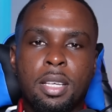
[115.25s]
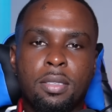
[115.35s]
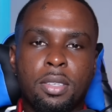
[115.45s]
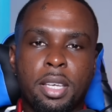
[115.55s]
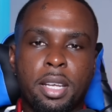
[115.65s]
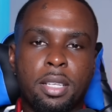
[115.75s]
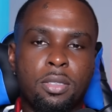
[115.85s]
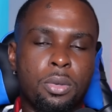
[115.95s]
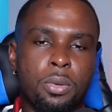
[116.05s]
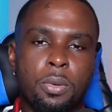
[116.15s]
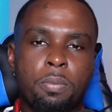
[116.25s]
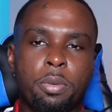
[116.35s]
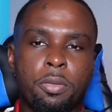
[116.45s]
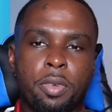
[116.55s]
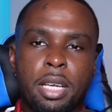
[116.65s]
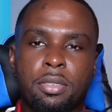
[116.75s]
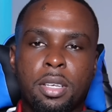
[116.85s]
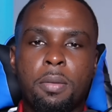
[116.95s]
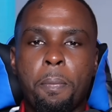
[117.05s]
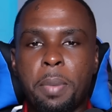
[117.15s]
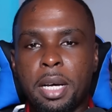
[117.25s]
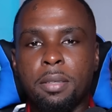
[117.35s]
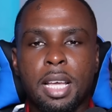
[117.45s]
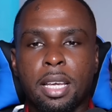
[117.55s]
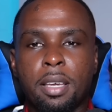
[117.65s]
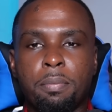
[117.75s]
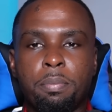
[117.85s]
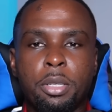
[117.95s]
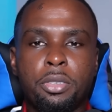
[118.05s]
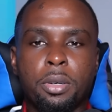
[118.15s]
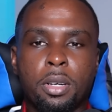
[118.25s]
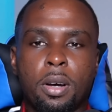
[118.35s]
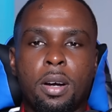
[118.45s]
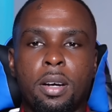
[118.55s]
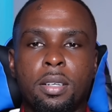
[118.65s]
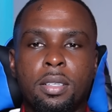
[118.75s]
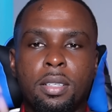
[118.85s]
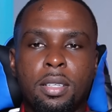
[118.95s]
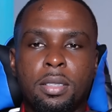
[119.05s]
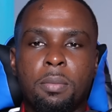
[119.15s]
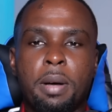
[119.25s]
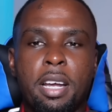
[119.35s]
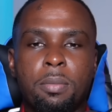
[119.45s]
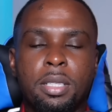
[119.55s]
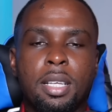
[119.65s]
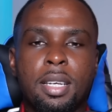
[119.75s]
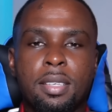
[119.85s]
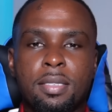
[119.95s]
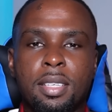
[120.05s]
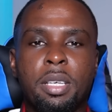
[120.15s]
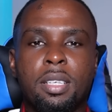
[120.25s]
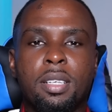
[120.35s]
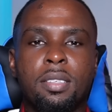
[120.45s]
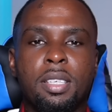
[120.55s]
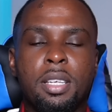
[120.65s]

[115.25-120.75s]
to get it to perfection, but that can put your car on the bottom of the list because he